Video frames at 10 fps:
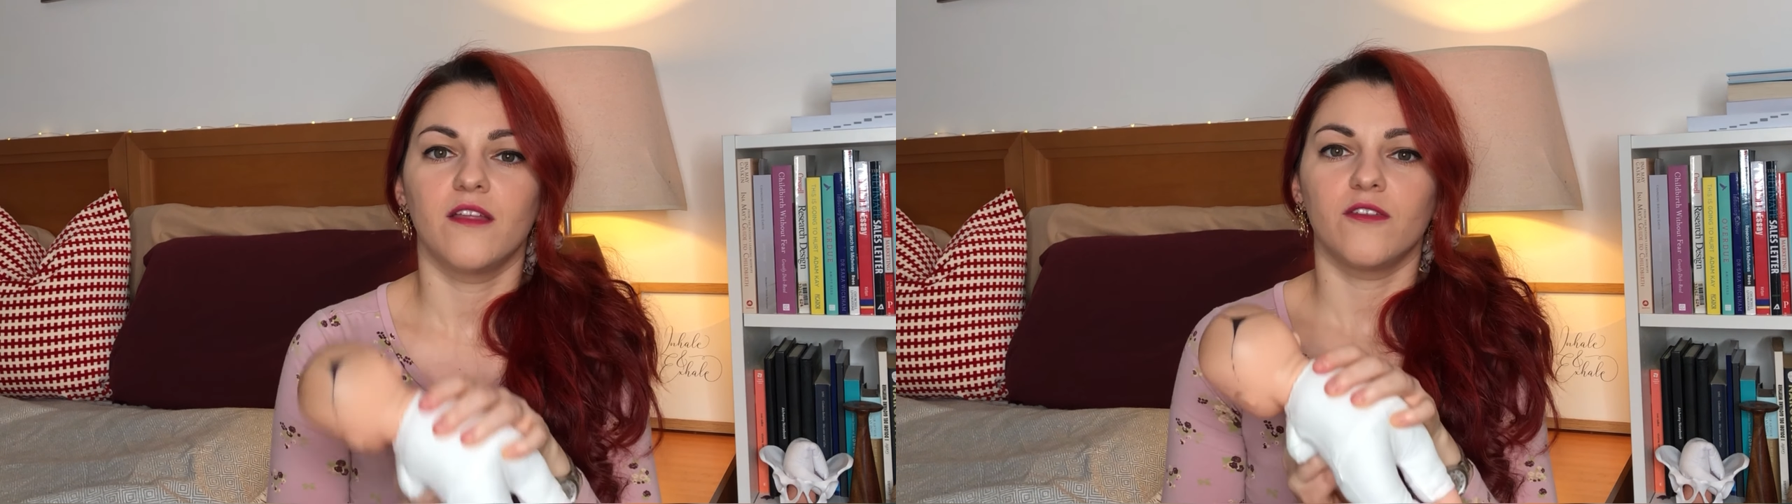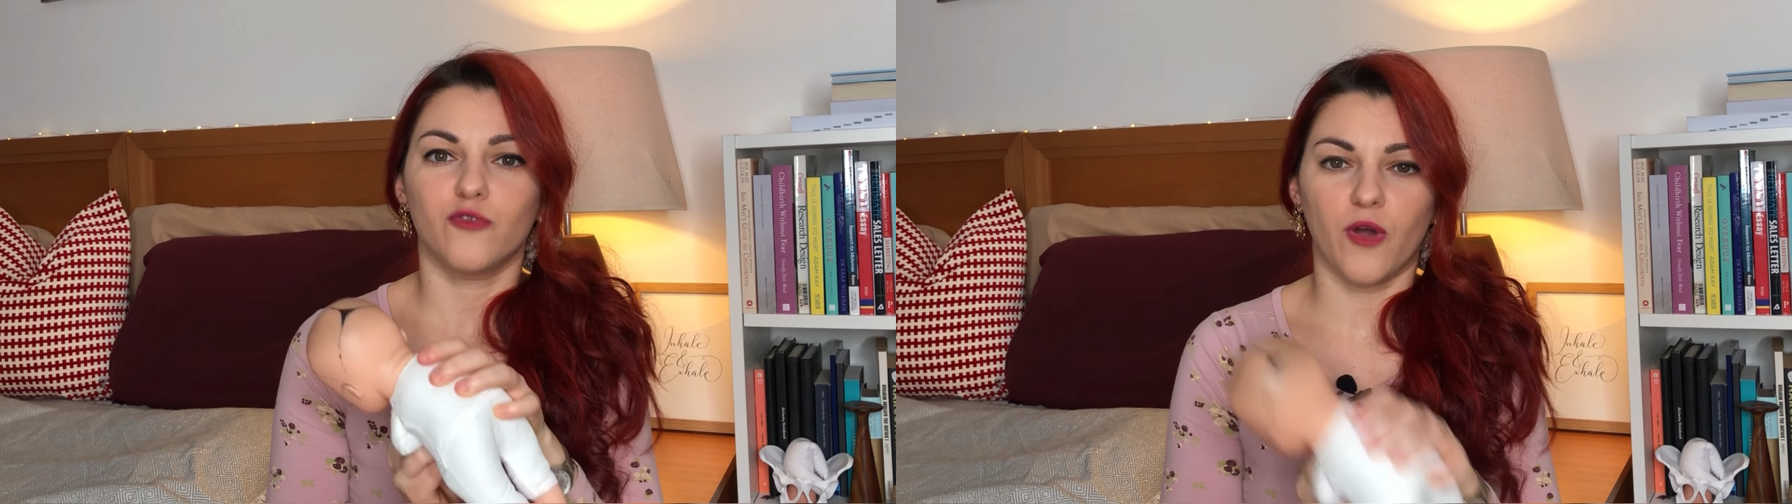
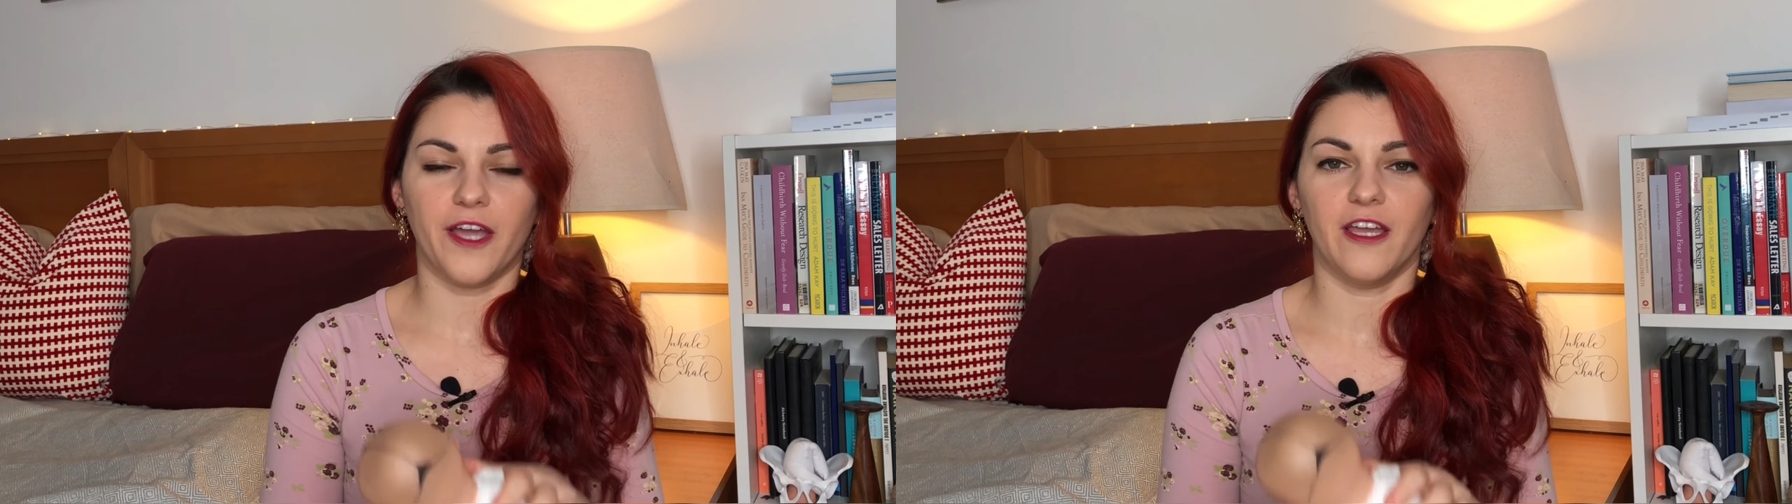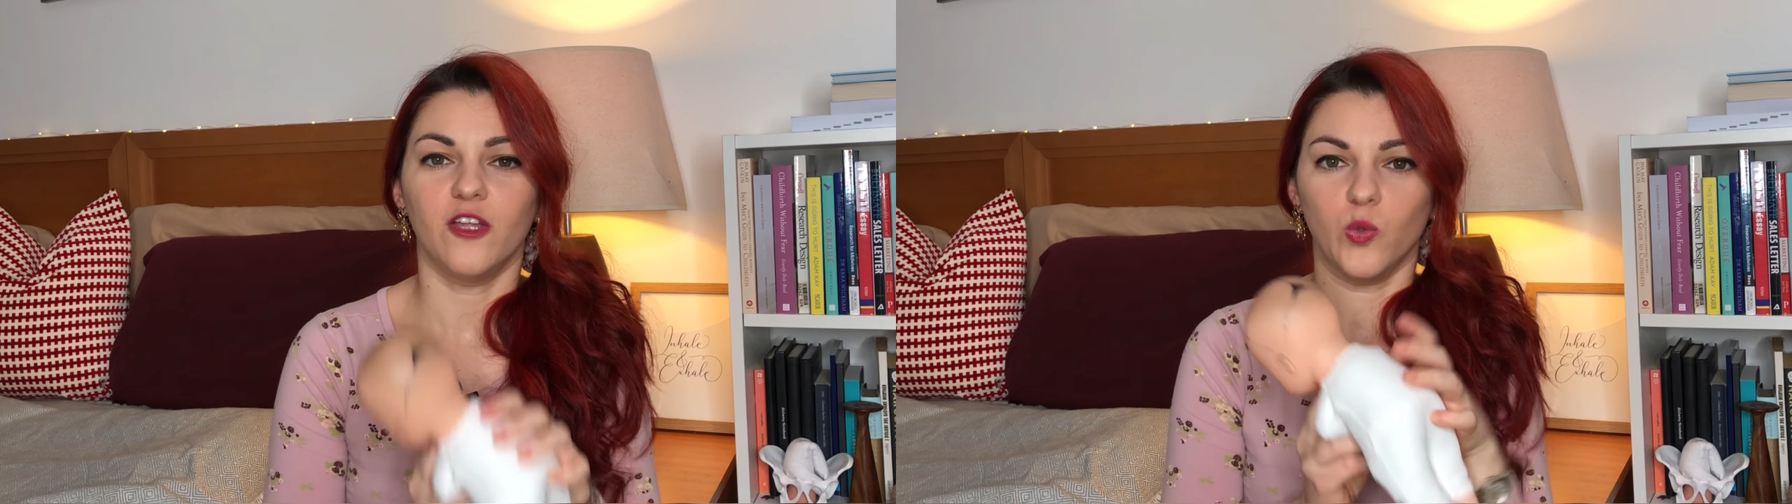
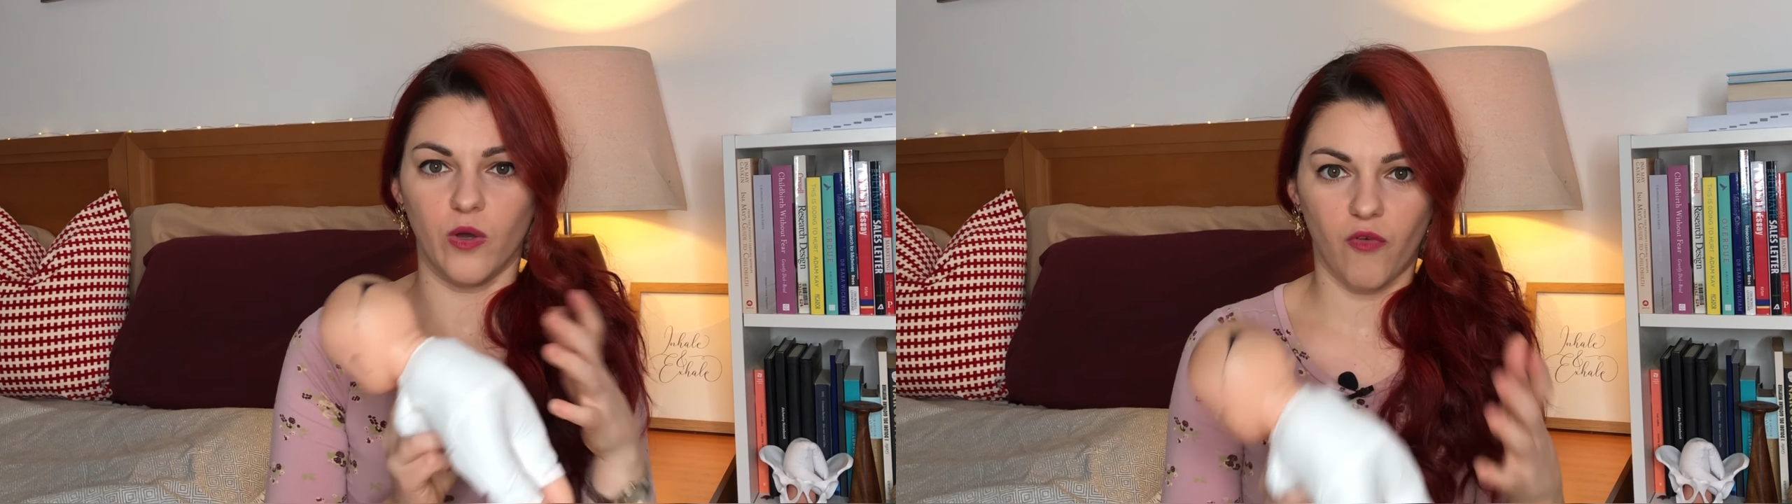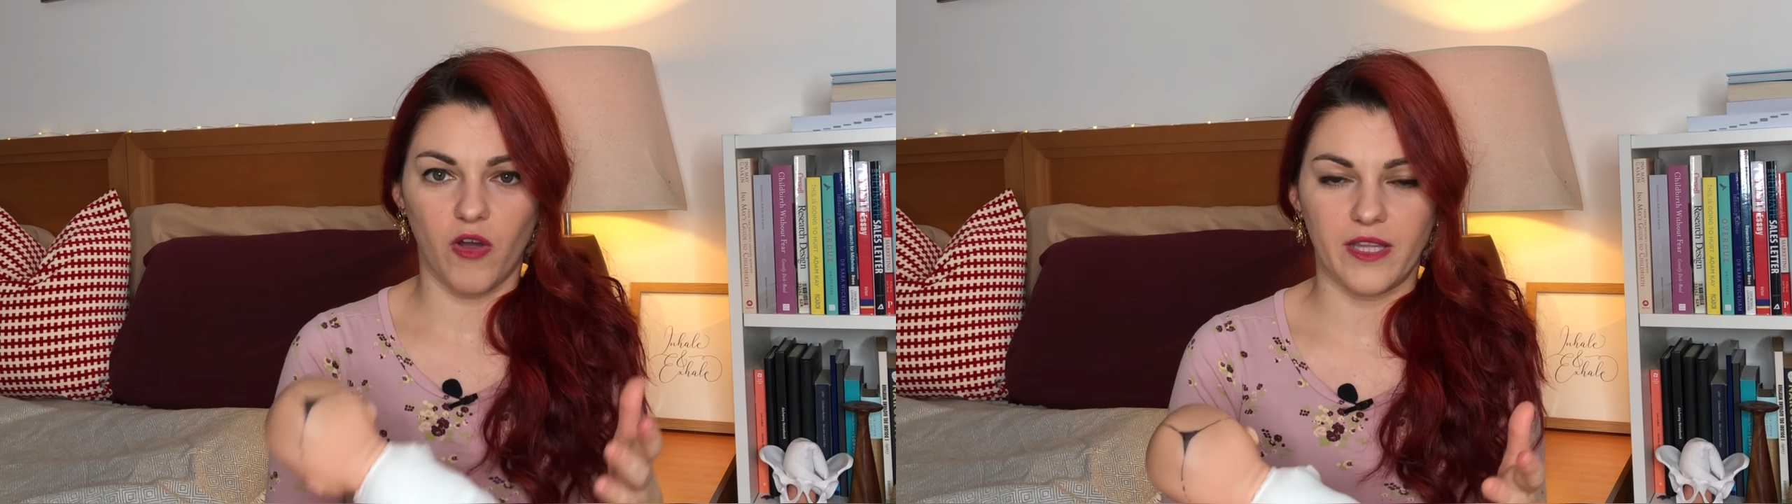try to
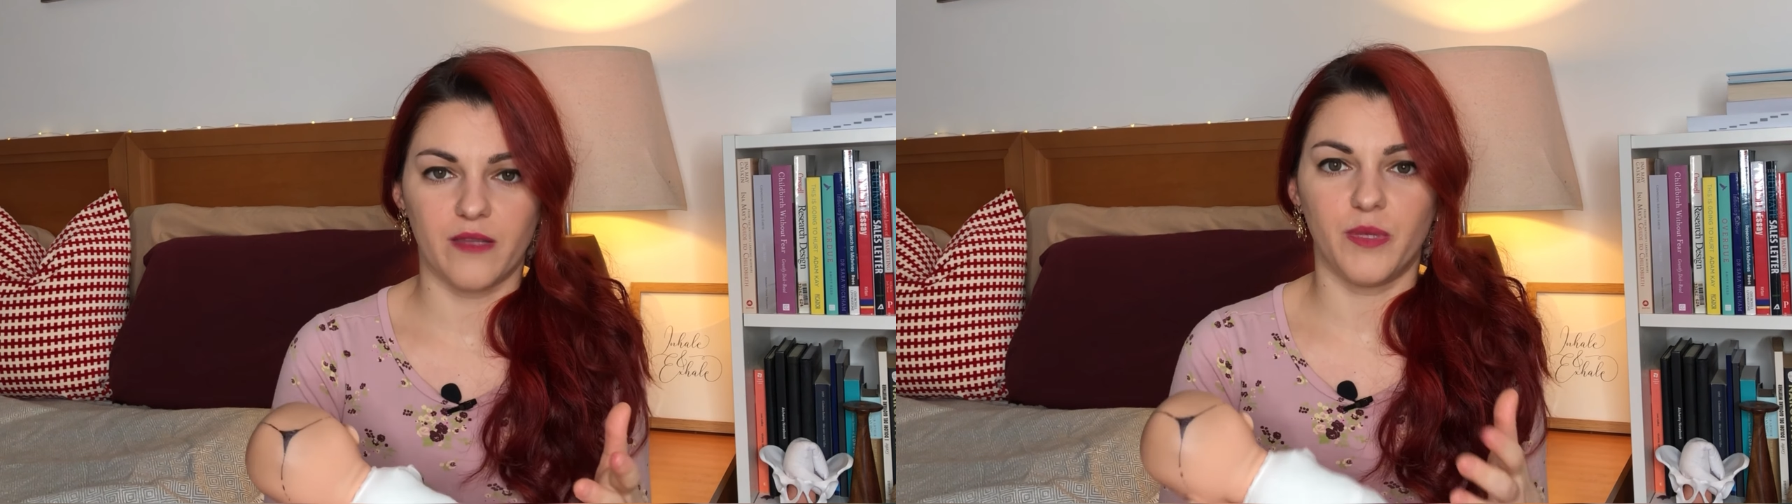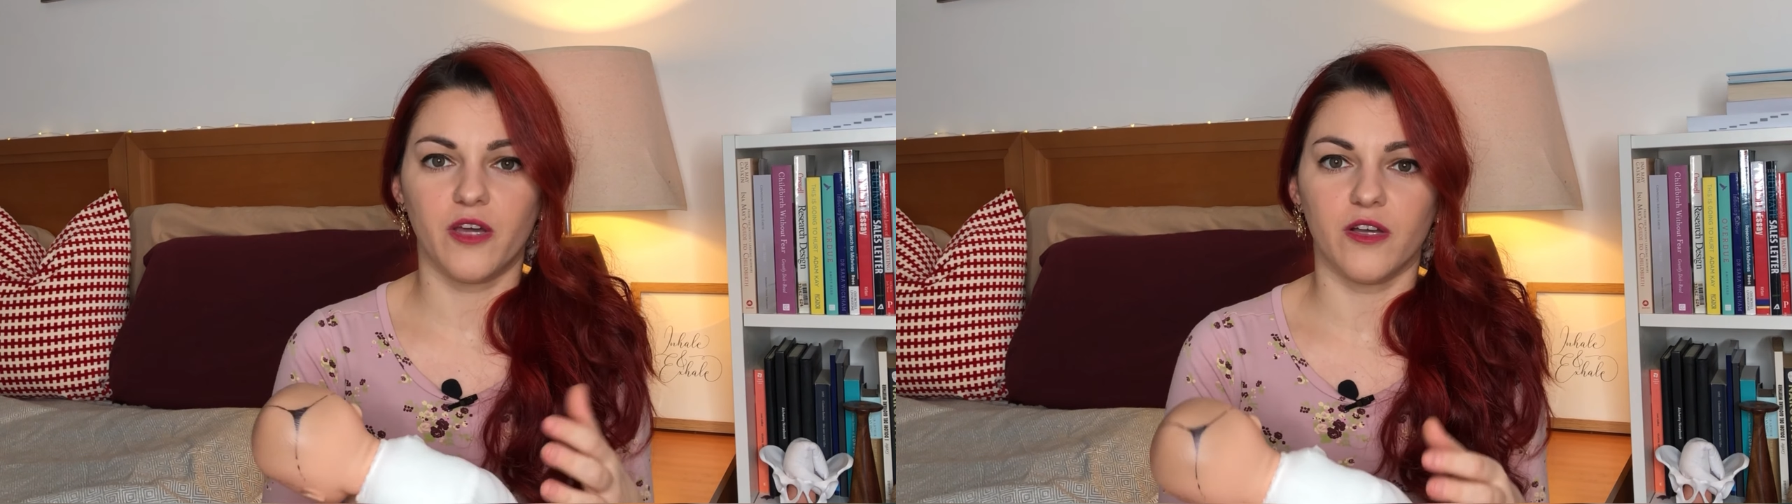avoid
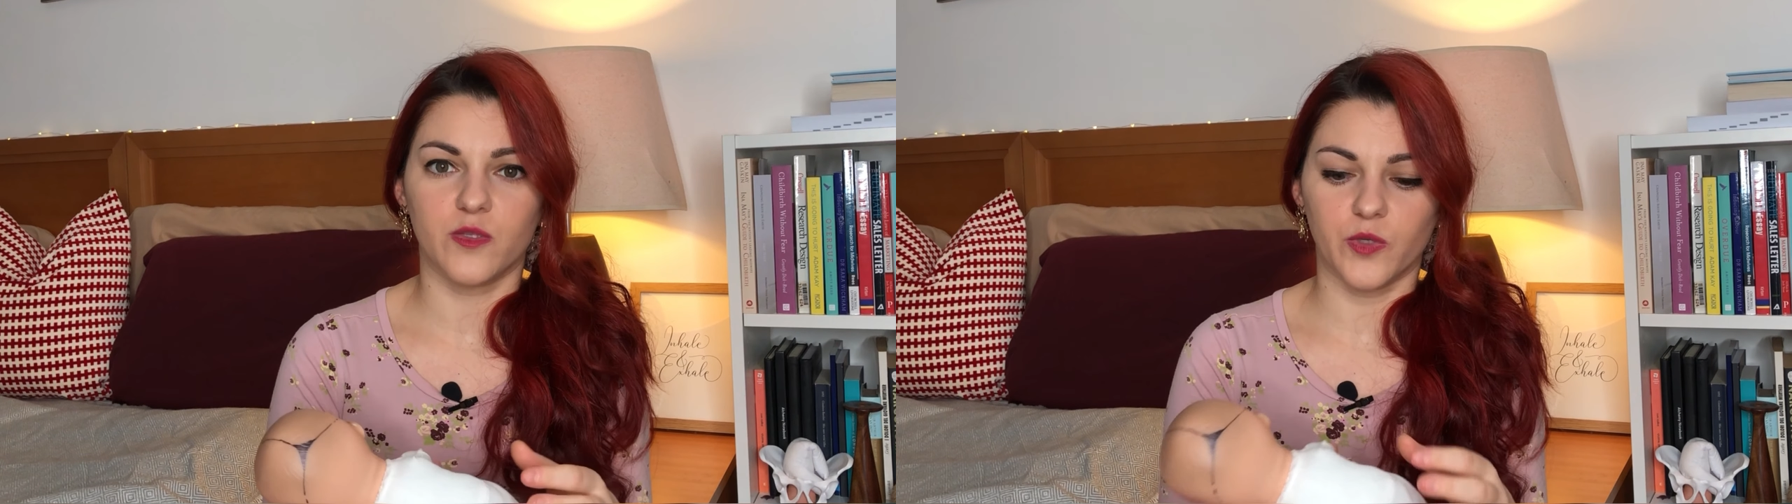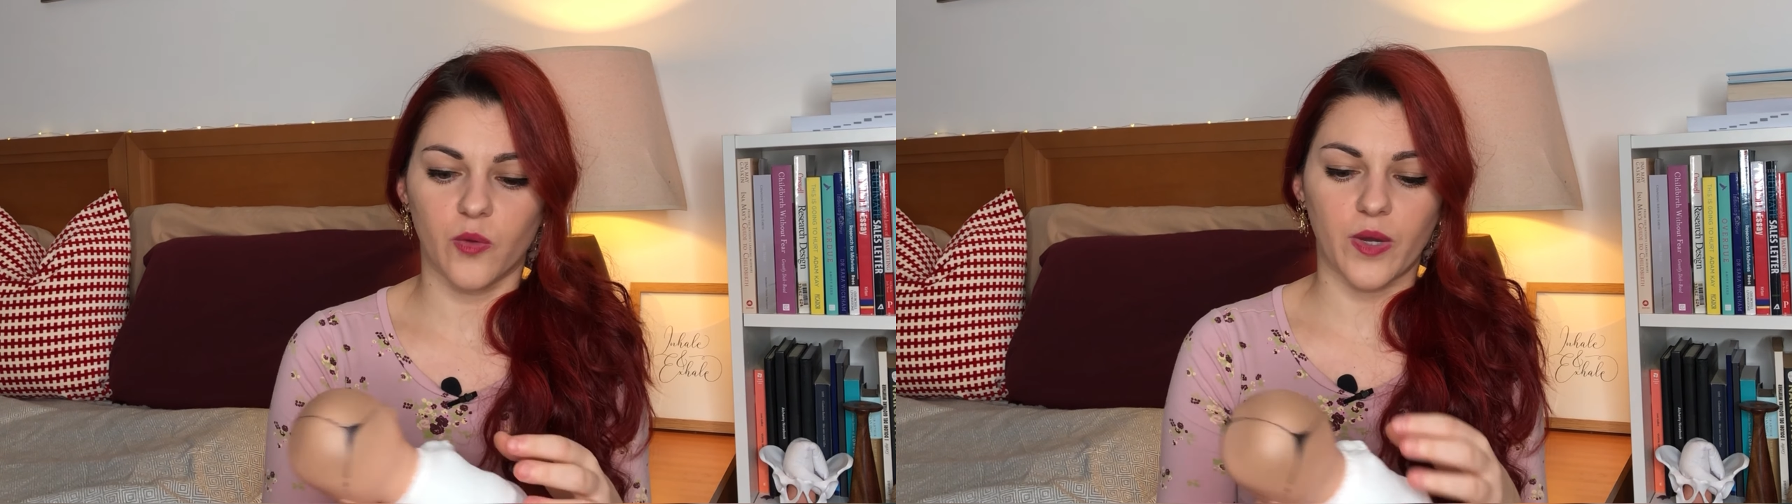it because
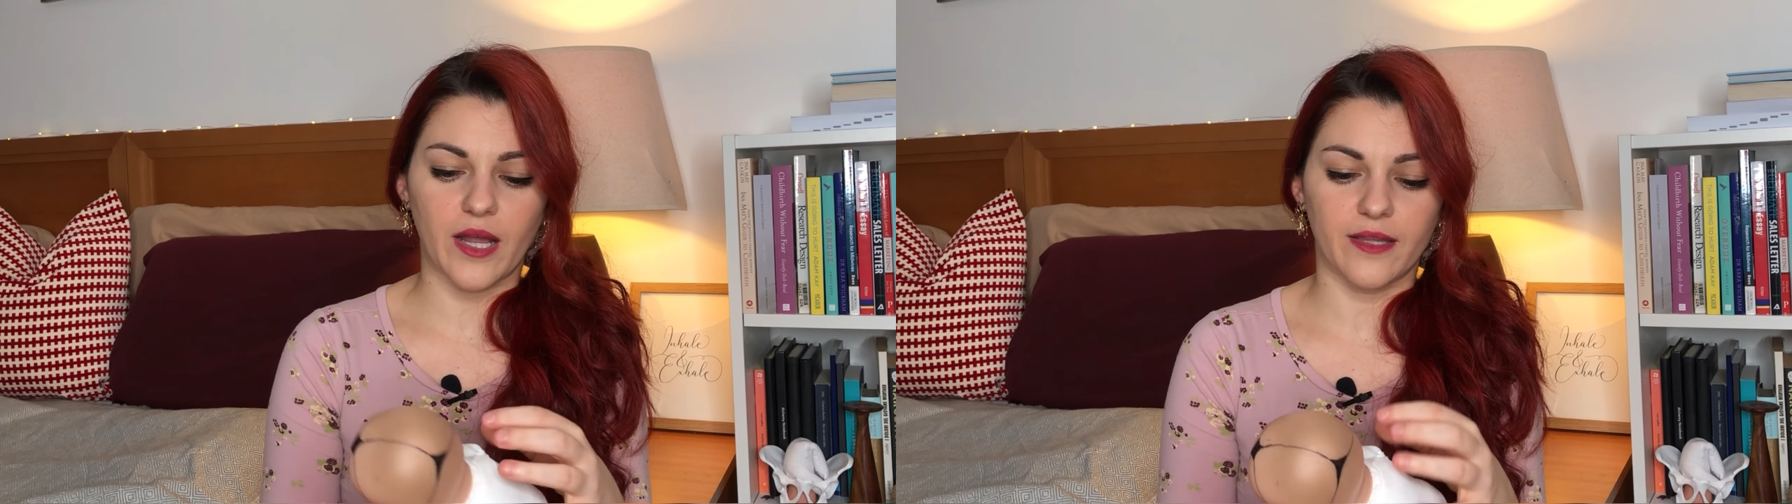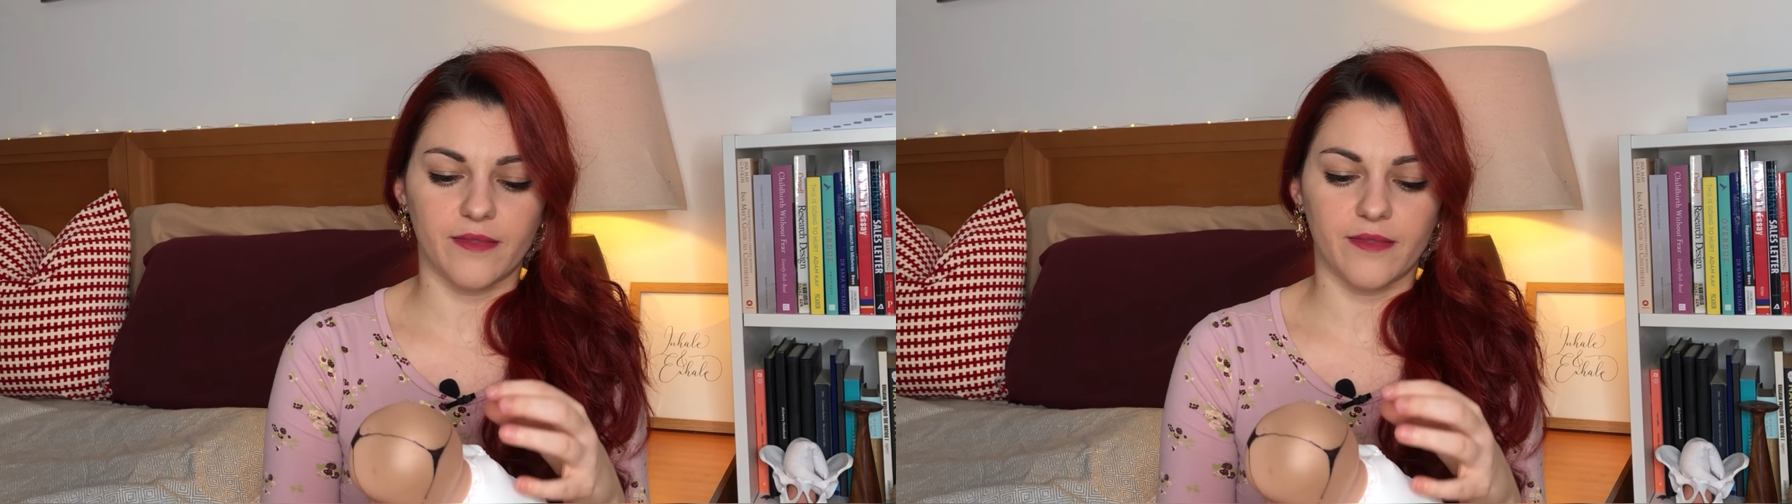we don't want to